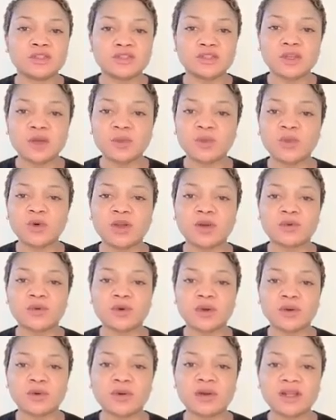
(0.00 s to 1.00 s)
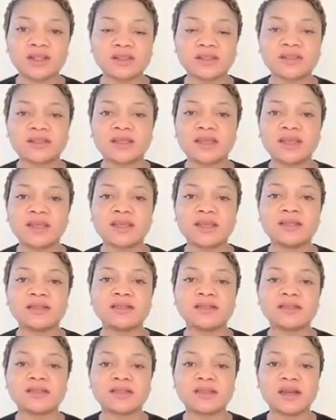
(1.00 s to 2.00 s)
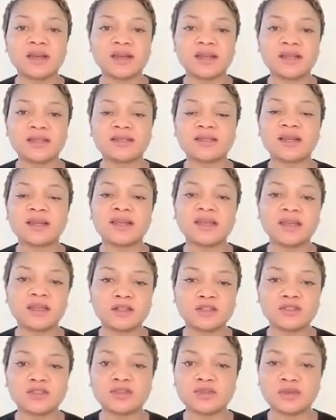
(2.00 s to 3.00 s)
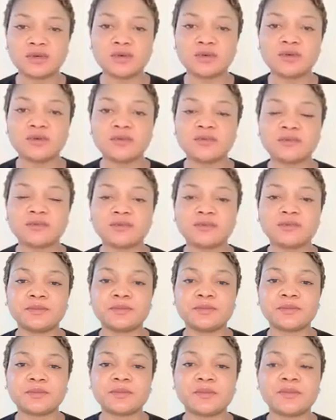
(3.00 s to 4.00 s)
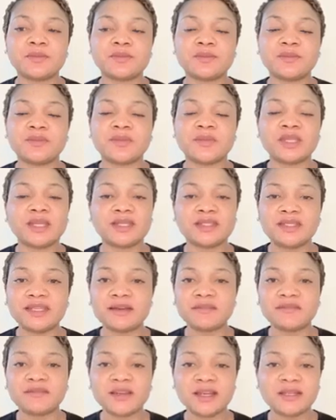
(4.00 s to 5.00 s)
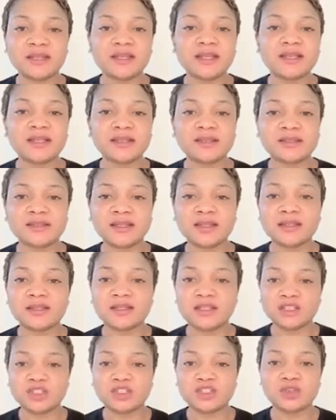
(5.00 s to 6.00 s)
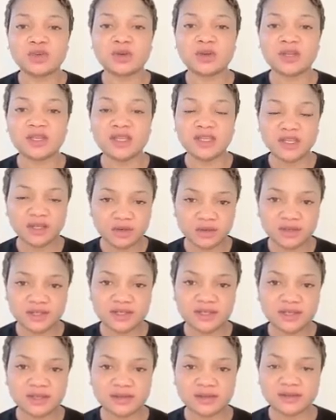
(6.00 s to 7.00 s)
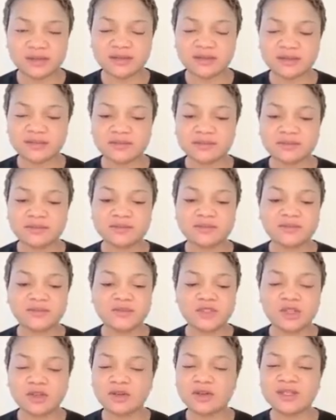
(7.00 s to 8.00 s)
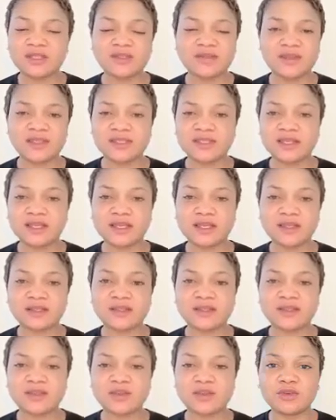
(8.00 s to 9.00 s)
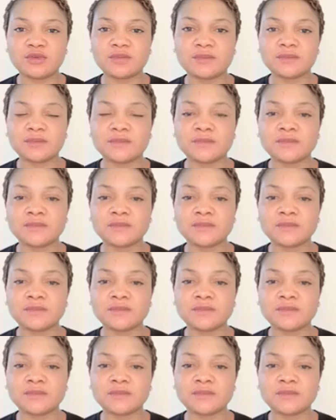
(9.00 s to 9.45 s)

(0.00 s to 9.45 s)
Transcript: Someone regrets taking sides against you. They are finally seeing that you're innocent. God is vindicating you.